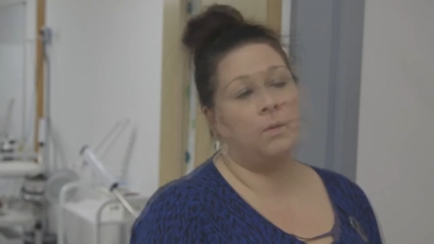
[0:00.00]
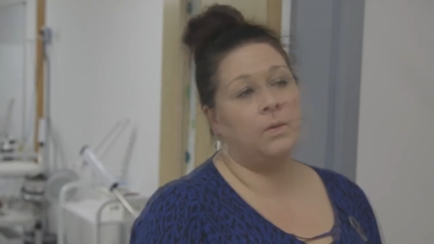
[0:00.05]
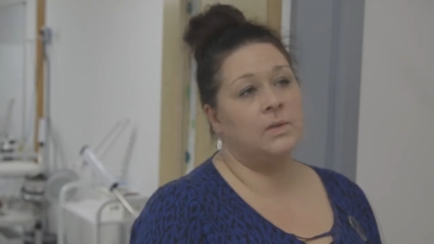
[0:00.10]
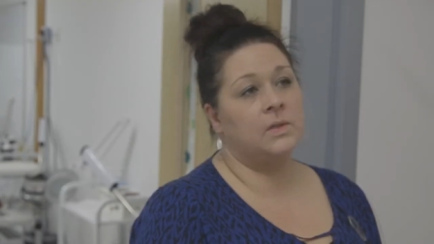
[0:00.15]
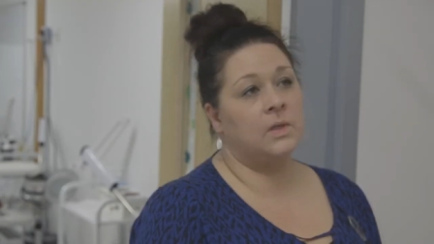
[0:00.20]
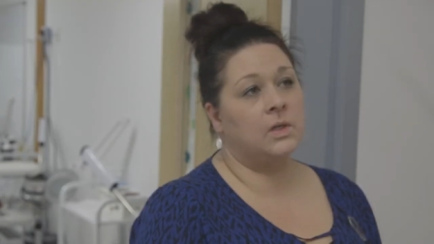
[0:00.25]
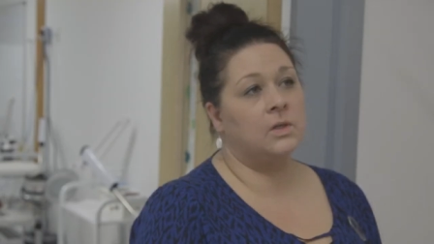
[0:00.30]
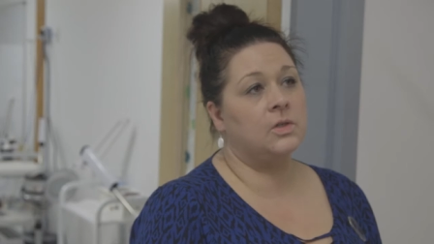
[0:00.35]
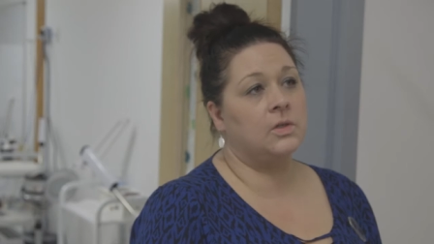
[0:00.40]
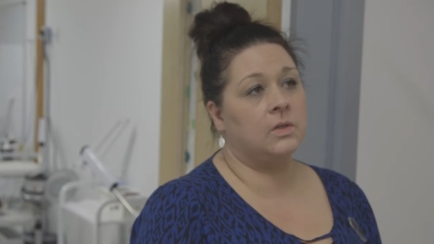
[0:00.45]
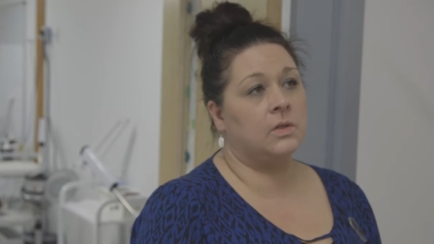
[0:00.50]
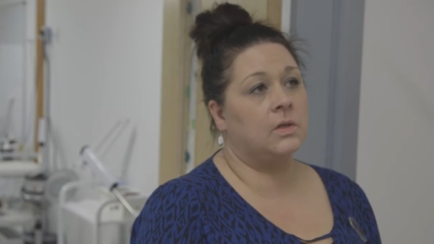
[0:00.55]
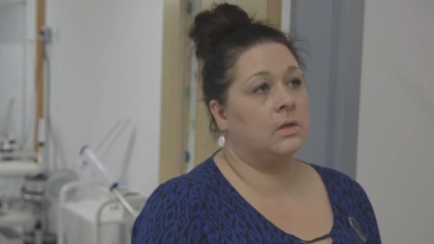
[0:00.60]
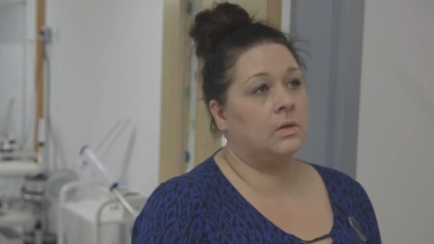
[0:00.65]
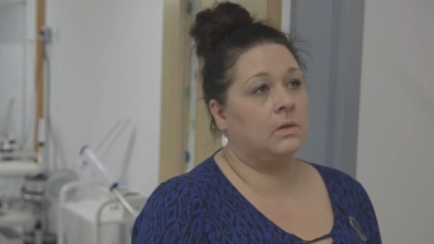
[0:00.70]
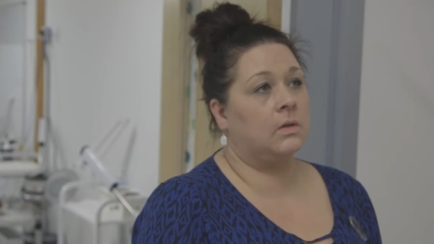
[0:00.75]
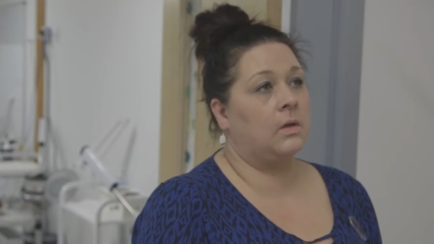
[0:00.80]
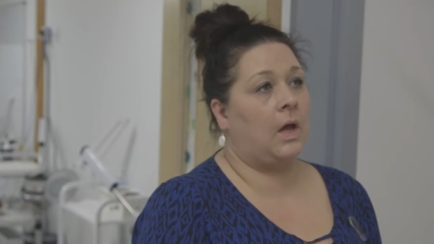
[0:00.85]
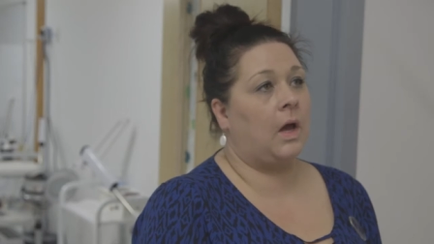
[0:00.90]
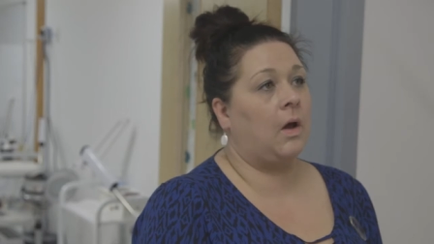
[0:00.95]
would say just
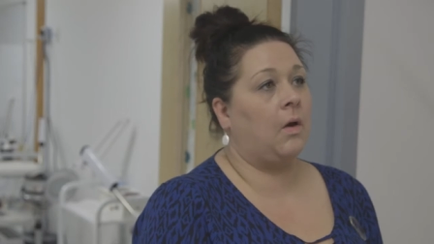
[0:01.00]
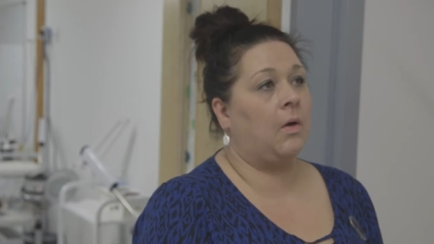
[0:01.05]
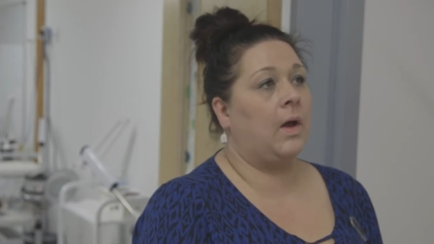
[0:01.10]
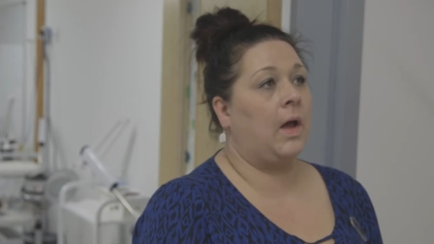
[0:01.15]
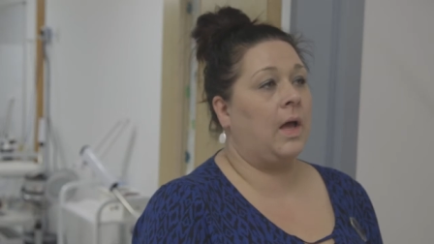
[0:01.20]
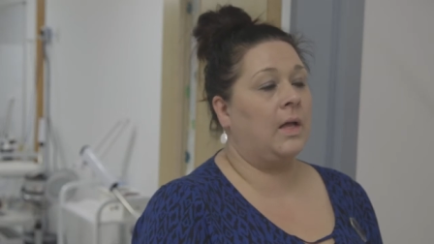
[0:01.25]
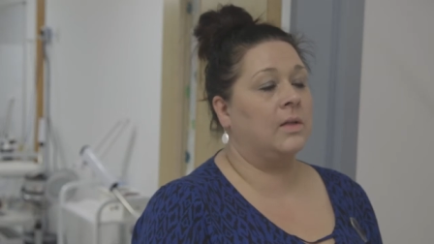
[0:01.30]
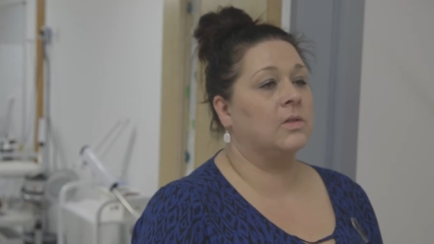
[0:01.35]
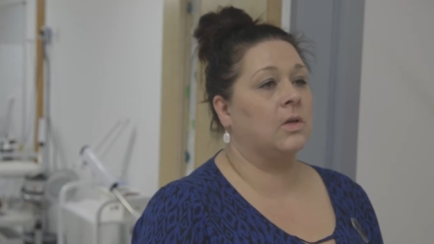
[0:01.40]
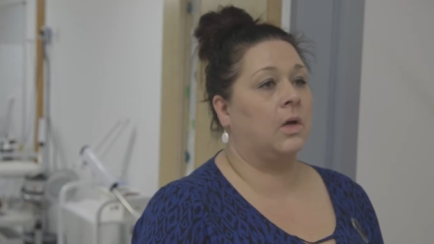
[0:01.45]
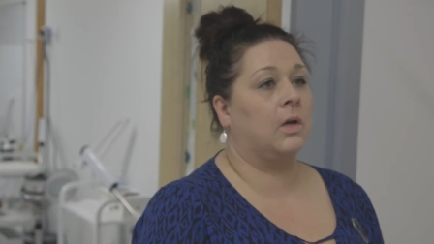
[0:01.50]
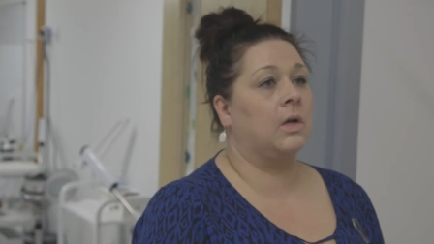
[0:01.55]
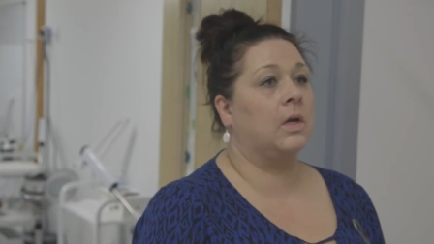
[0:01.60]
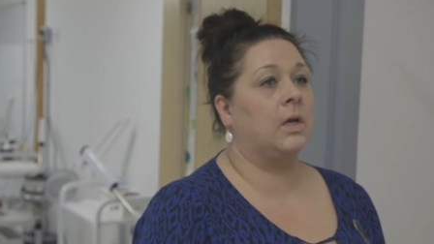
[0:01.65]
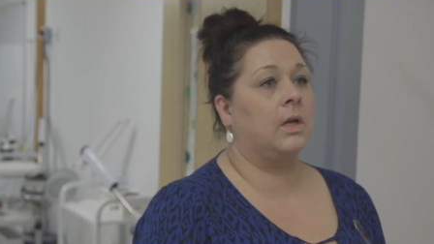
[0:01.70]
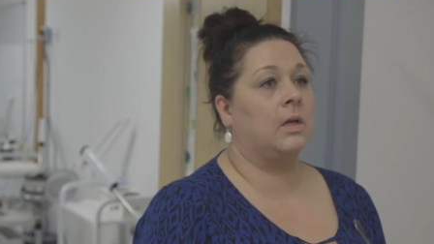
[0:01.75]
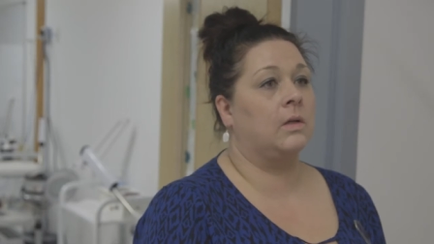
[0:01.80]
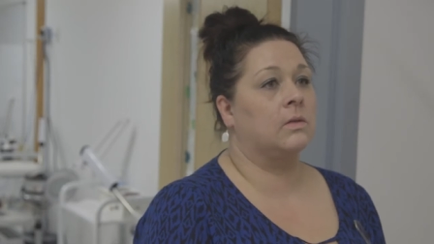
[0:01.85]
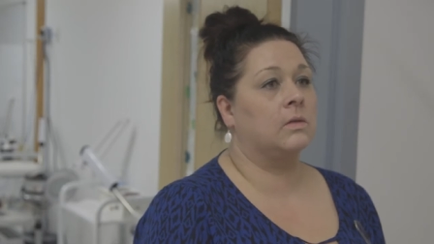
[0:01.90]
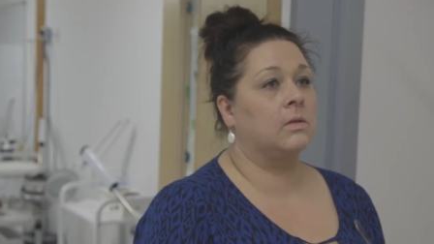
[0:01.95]
how hands-on
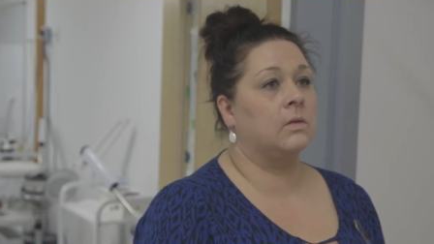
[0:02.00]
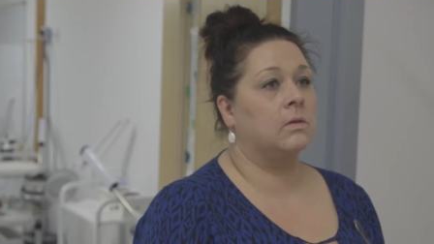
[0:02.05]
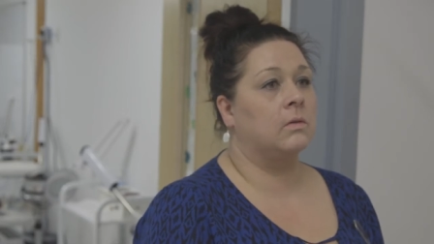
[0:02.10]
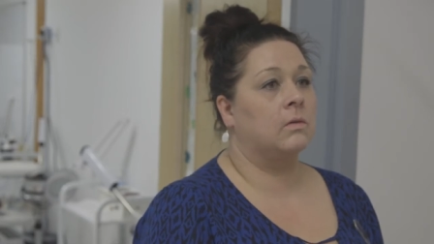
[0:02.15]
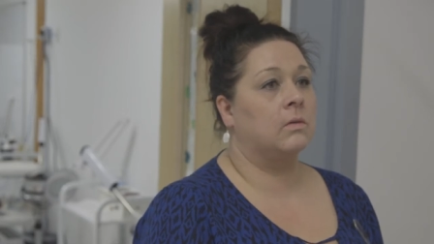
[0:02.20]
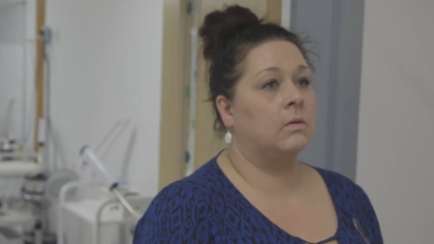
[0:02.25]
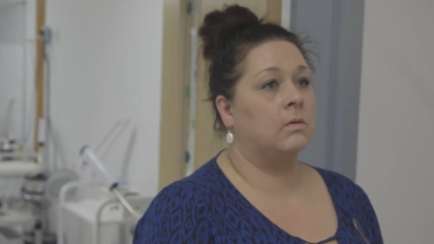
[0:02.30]
it is.